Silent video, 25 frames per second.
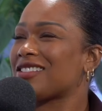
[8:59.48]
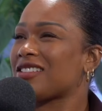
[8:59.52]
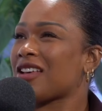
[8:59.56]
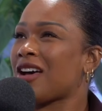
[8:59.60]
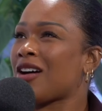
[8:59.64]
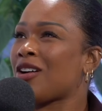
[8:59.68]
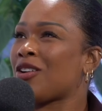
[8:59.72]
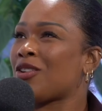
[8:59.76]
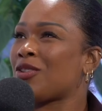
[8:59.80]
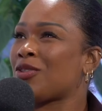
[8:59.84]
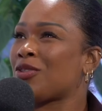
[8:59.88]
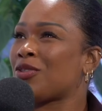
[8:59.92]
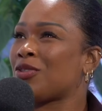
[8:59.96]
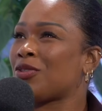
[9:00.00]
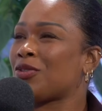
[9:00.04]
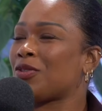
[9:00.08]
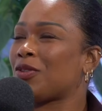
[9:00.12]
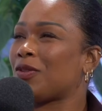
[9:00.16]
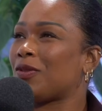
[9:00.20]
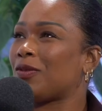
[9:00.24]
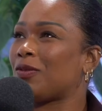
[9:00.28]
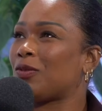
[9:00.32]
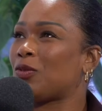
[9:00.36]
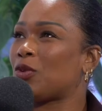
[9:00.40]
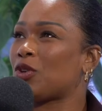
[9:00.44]
So
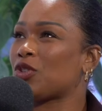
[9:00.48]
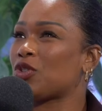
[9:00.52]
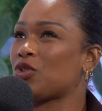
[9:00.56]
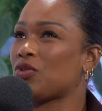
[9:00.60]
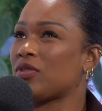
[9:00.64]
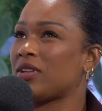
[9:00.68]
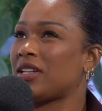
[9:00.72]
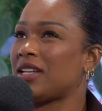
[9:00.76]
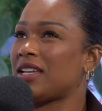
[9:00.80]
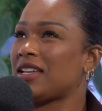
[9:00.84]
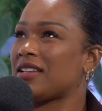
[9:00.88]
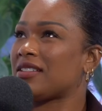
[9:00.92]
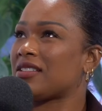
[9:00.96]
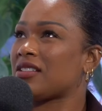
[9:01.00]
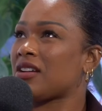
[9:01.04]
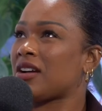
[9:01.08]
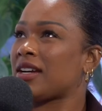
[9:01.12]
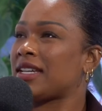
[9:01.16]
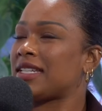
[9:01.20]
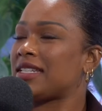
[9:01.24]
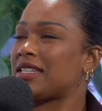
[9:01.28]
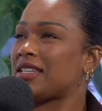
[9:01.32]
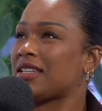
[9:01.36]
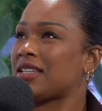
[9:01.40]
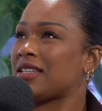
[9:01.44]
what's really
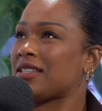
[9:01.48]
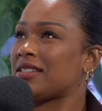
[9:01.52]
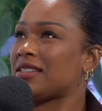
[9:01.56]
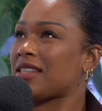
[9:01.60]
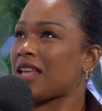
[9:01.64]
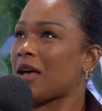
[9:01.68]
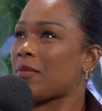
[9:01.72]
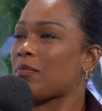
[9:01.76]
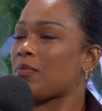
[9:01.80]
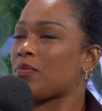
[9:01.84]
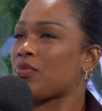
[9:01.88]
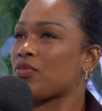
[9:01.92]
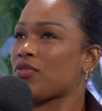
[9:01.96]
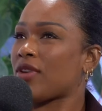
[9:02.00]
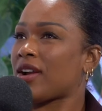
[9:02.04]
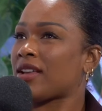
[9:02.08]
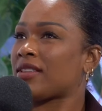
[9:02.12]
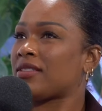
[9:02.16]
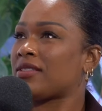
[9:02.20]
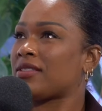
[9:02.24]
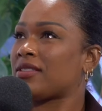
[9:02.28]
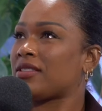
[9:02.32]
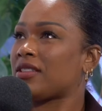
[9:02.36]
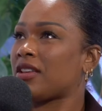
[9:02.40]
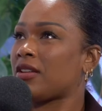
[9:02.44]
exciting is that
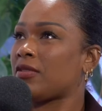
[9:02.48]
brands